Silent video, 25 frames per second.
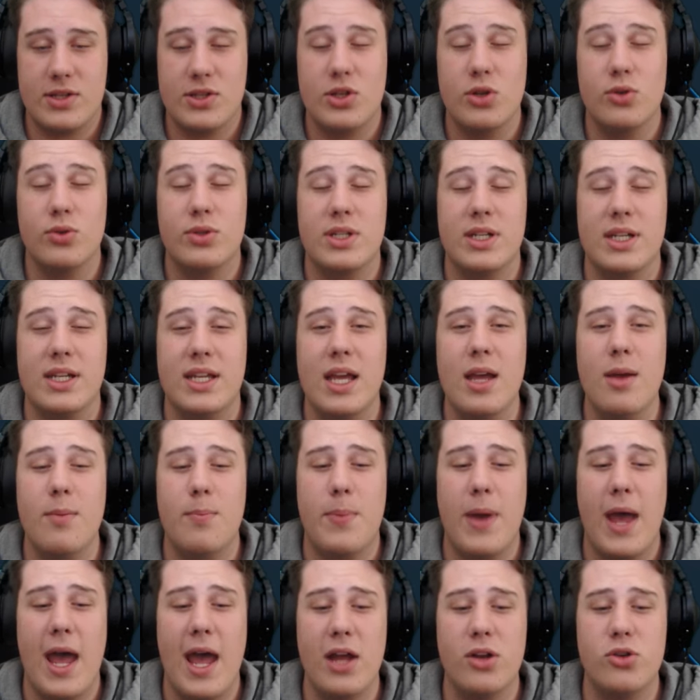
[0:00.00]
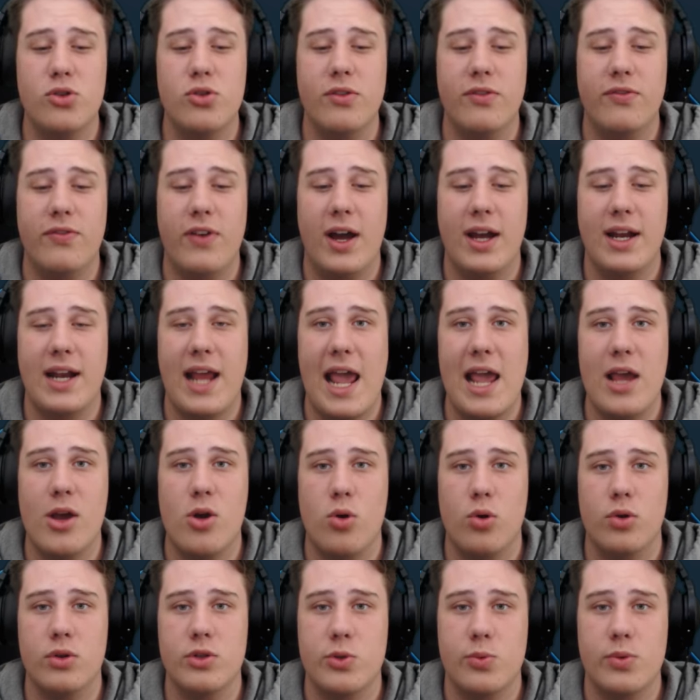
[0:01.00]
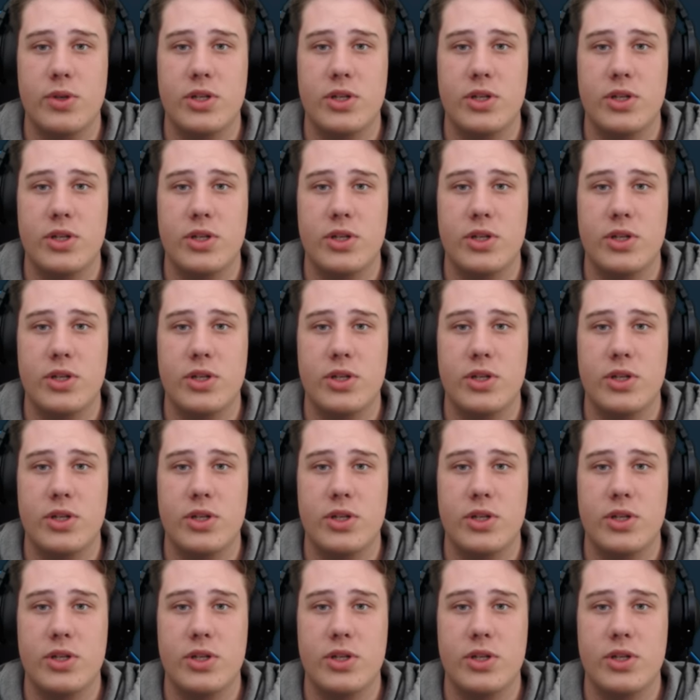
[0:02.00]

So to get petrified acorns,